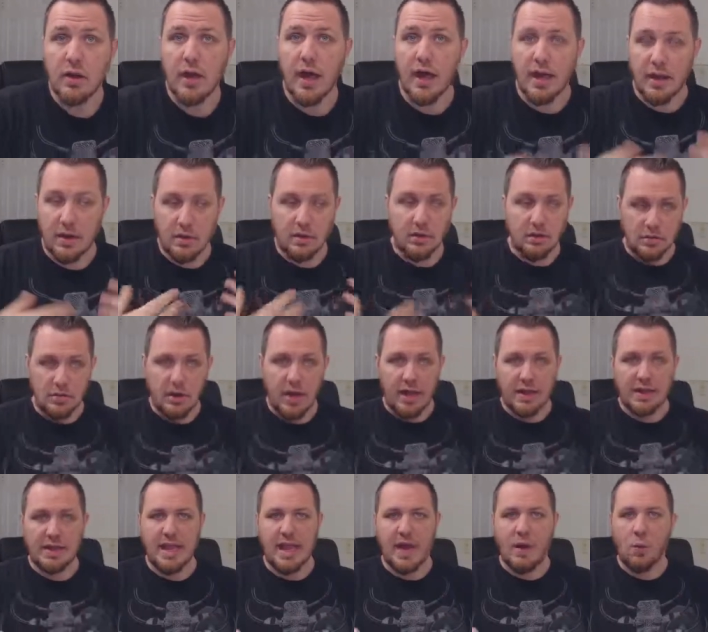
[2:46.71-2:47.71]
at
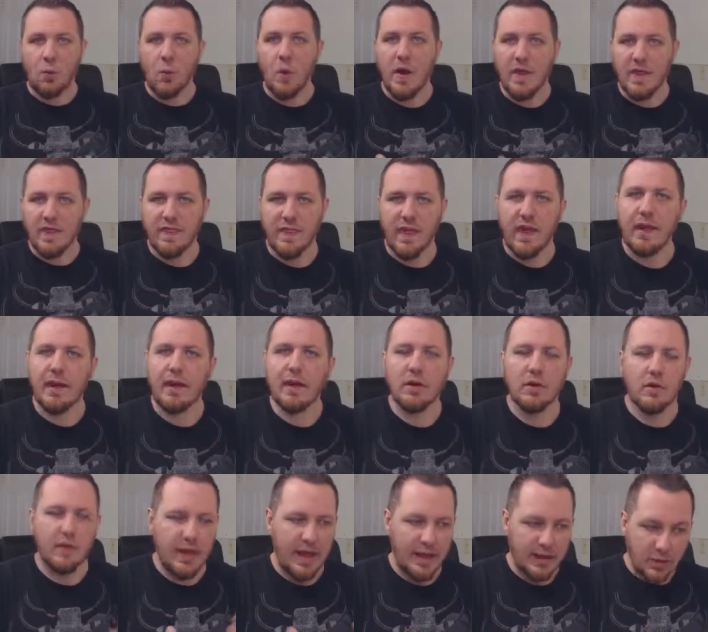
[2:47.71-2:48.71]
at that one thing
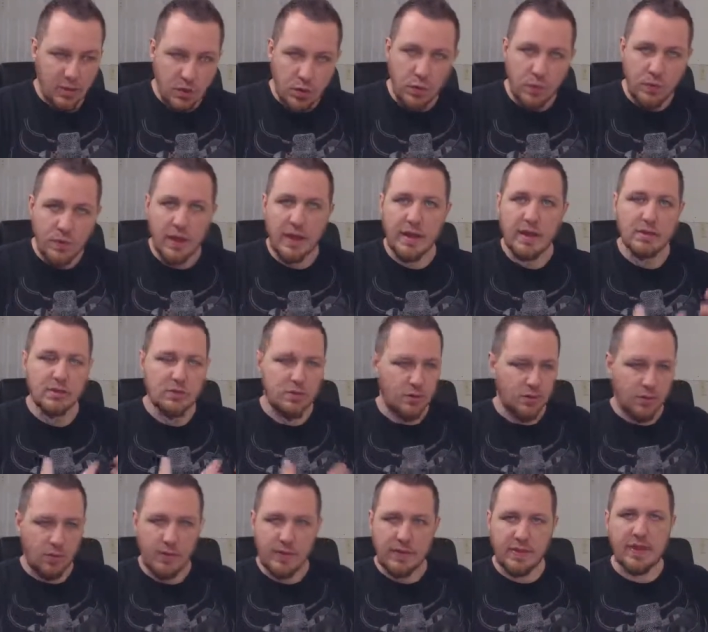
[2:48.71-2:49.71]
or that two things or
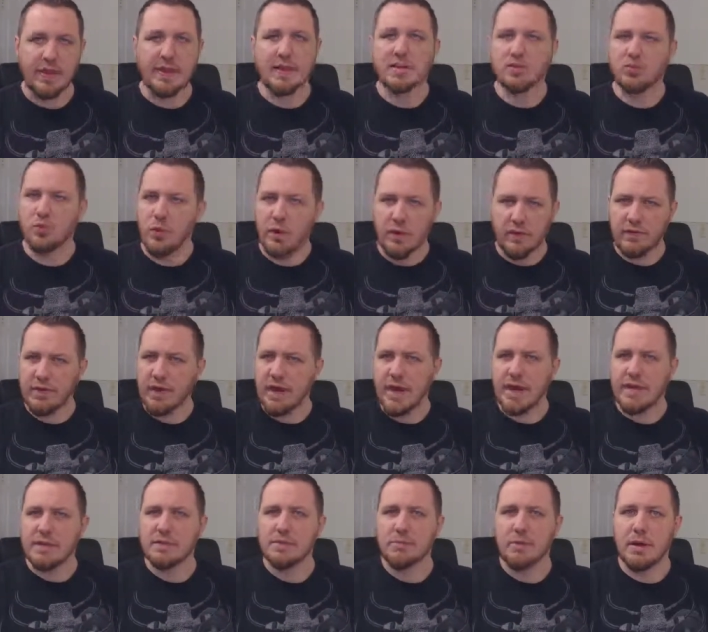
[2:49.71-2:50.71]
three things, whatever the
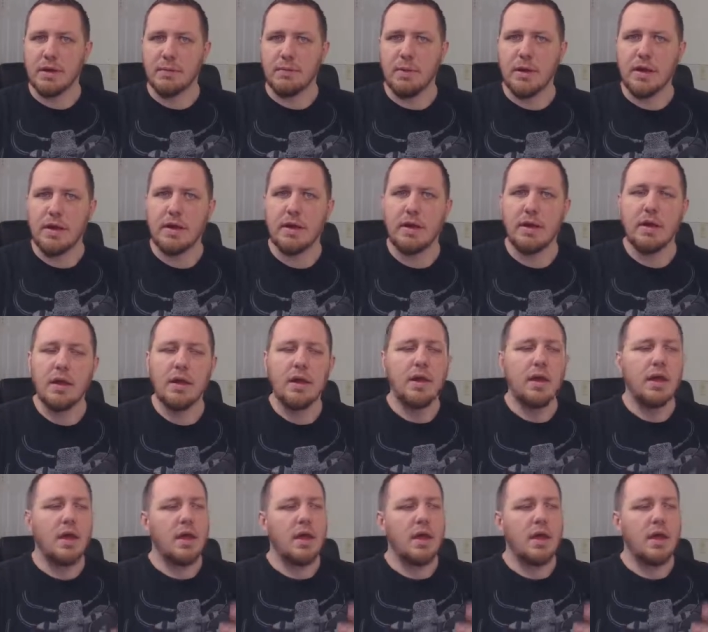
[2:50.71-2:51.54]
case may be,